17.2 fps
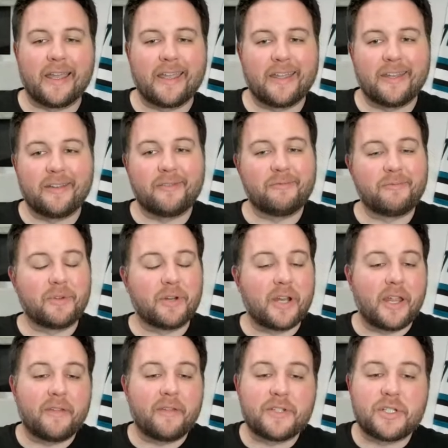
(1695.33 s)
And we're
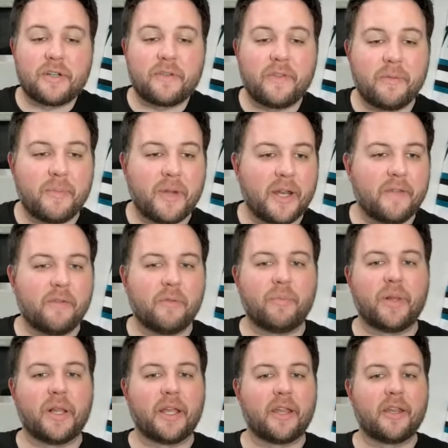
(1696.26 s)
not even sure if he might even
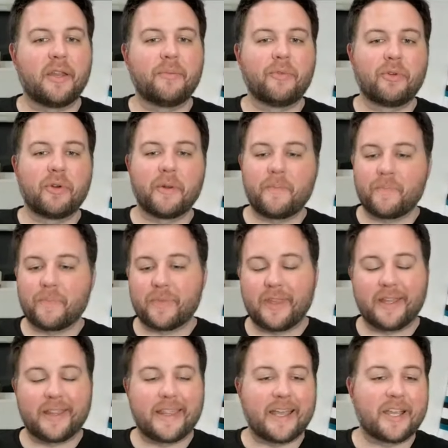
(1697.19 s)
play anymore.
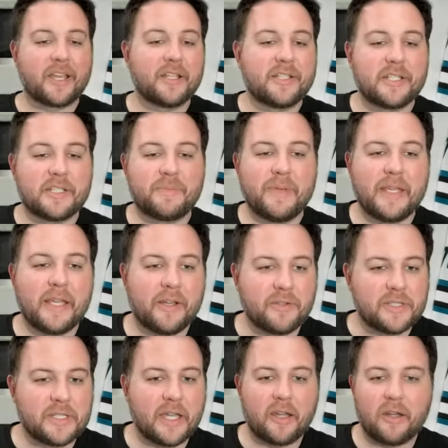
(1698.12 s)
Like, that could just be
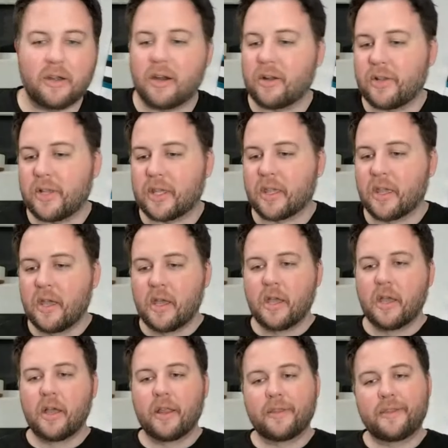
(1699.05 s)
LTIR. Like,
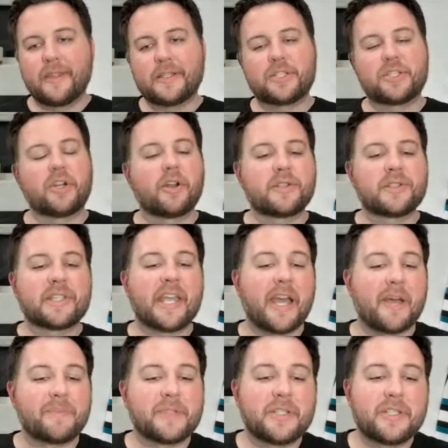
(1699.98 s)
the Sharks
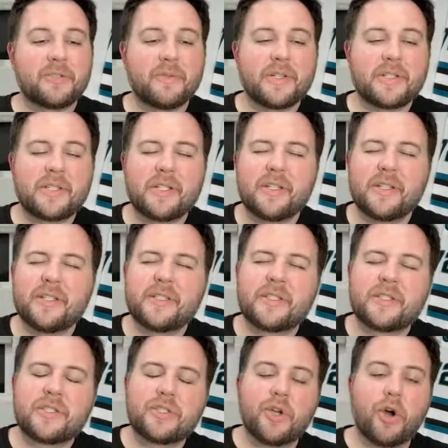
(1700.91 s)
cap situation
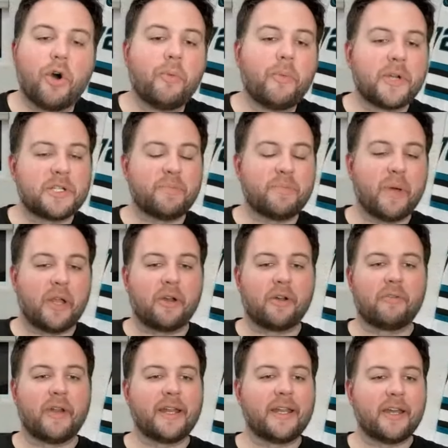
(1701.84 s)
is so much
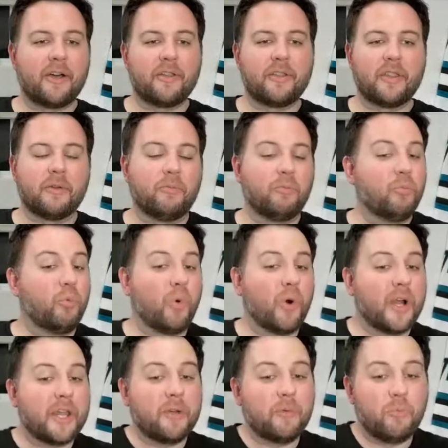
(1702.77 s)
better right now than
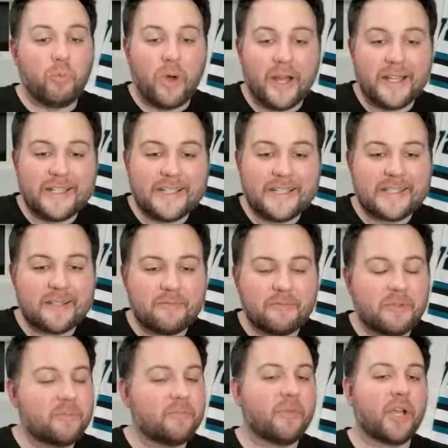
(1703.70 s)
what it was
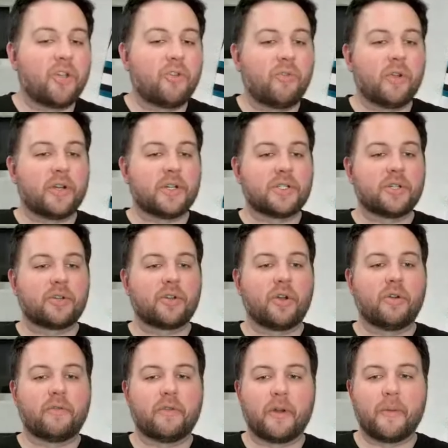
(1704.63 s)
when Mike Grier took
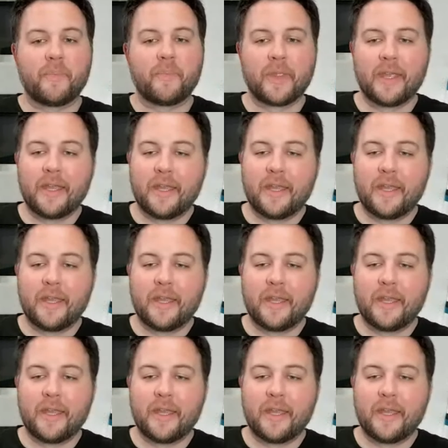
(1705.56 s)
over.